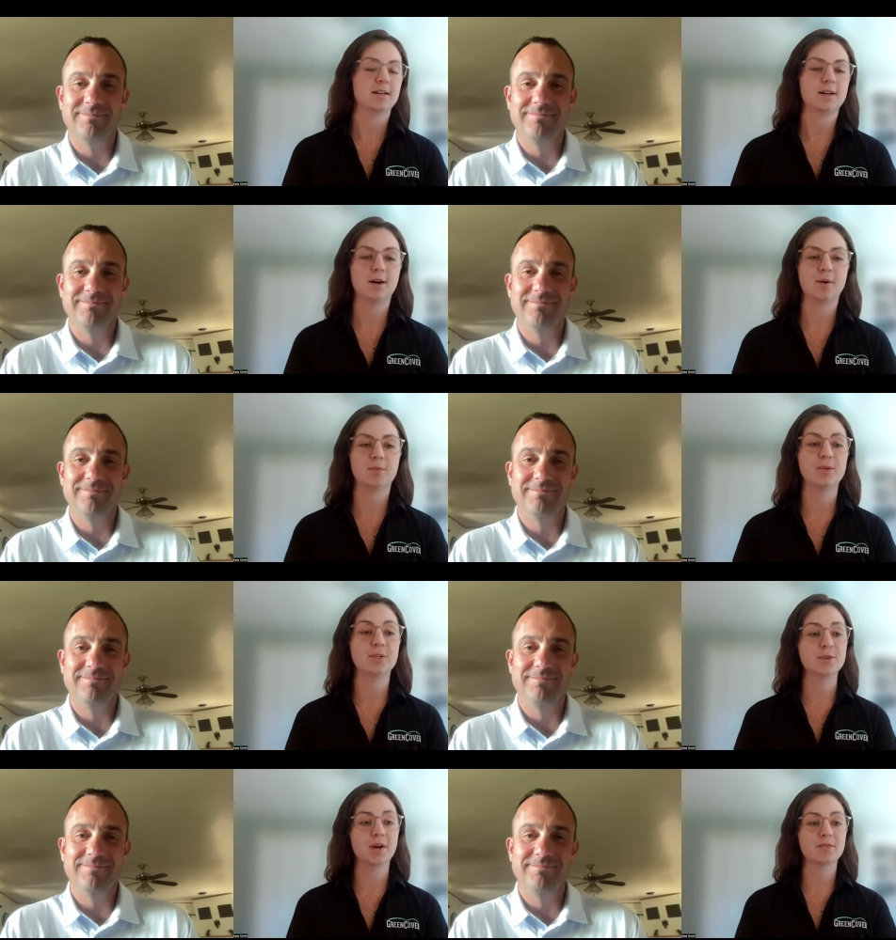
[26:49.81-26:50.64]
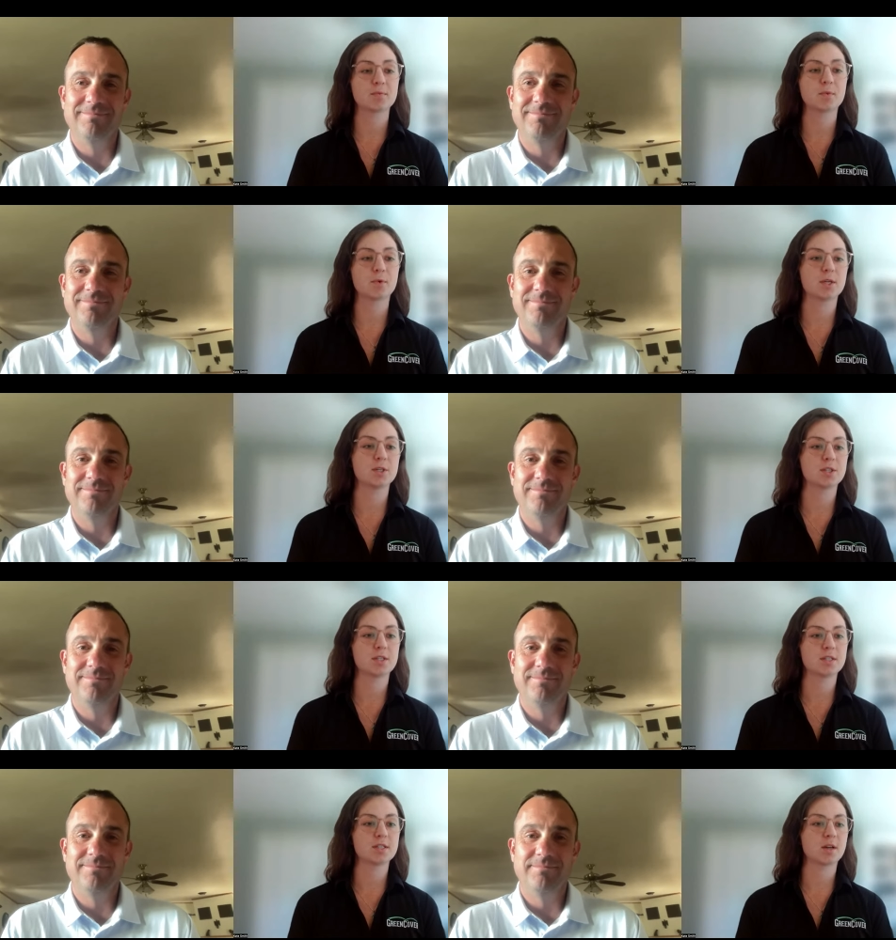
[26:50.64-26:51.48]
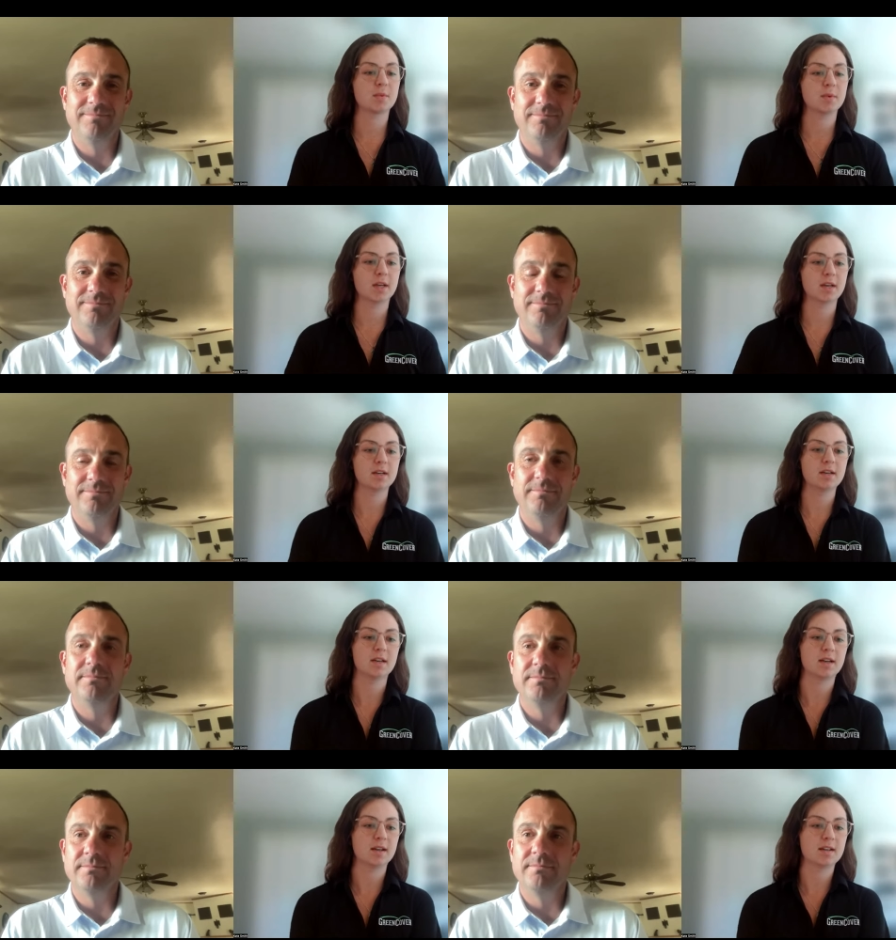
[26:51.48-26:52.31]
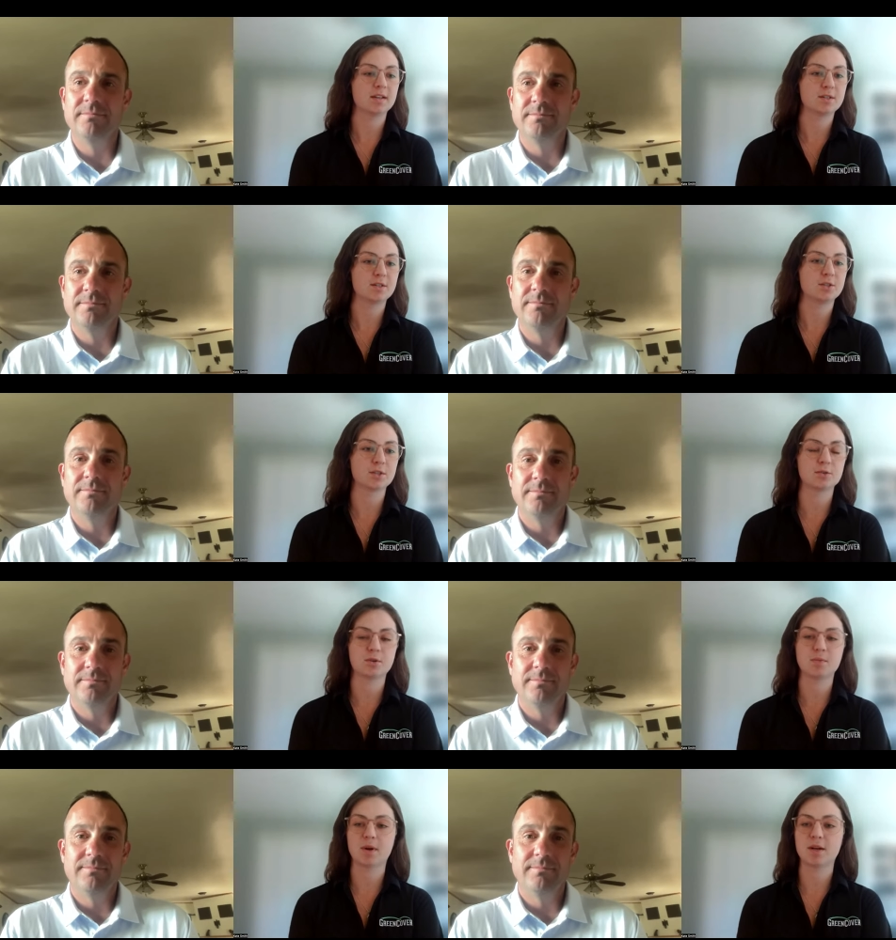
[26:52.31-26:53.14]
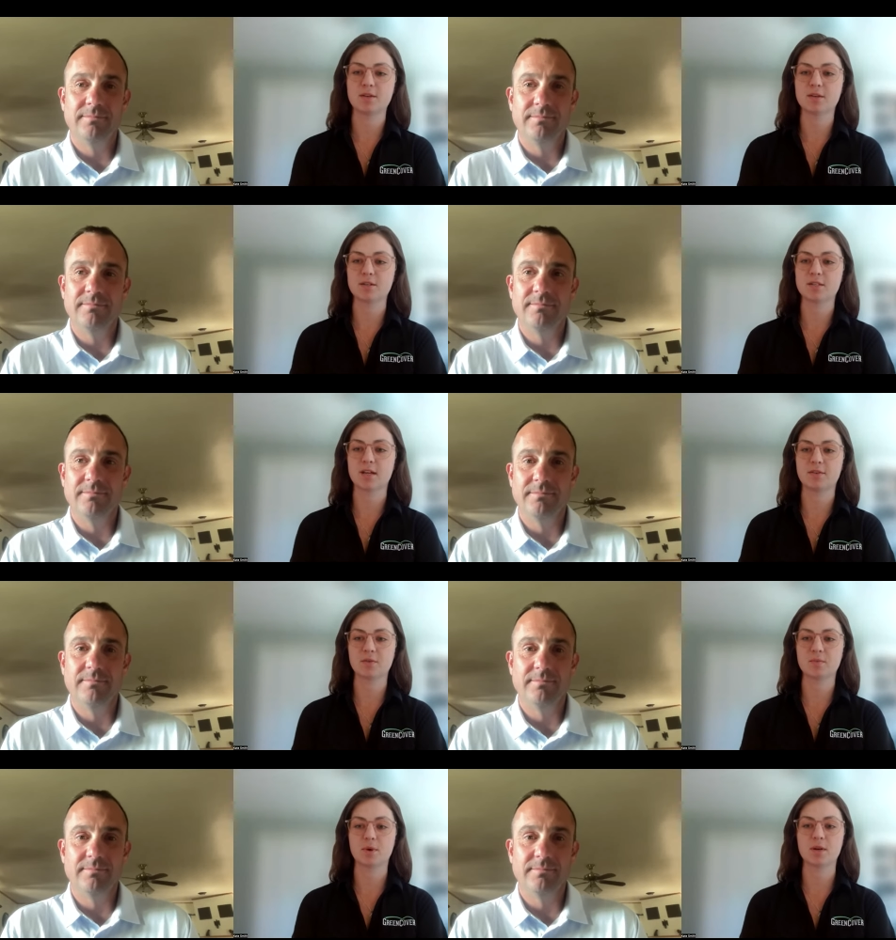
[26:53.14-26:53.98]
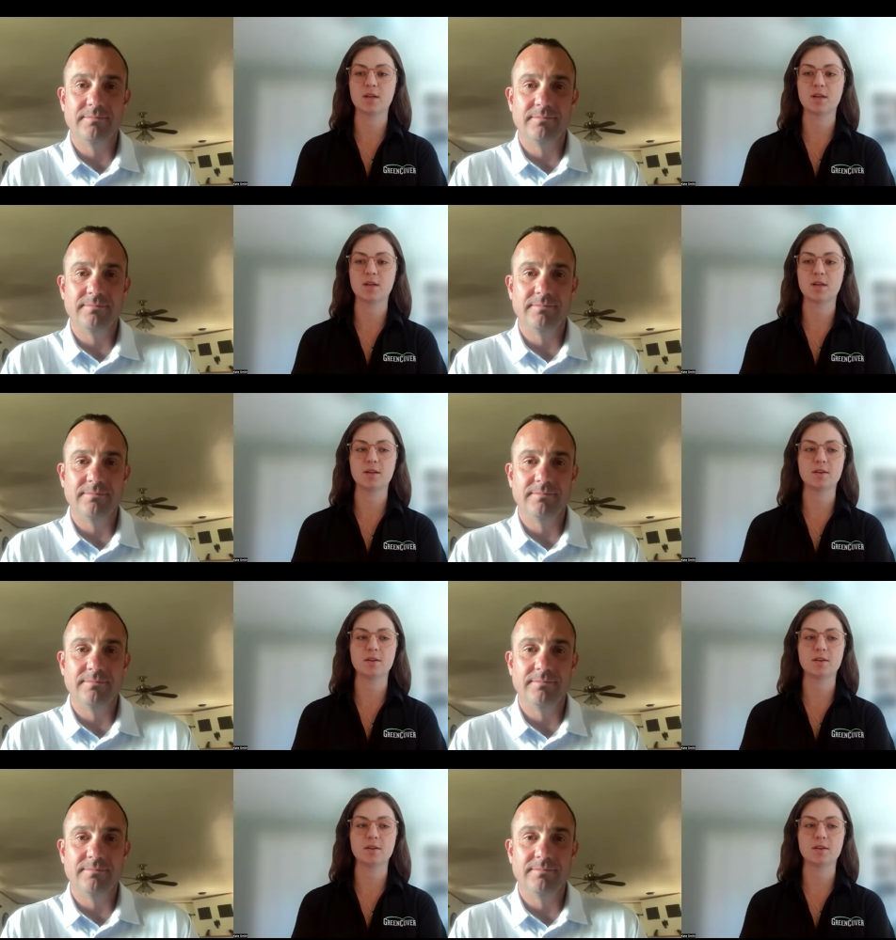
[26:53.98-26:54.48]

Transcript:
Speaker 1: Um, we do have some questions coming in, and just a reminder to everybody: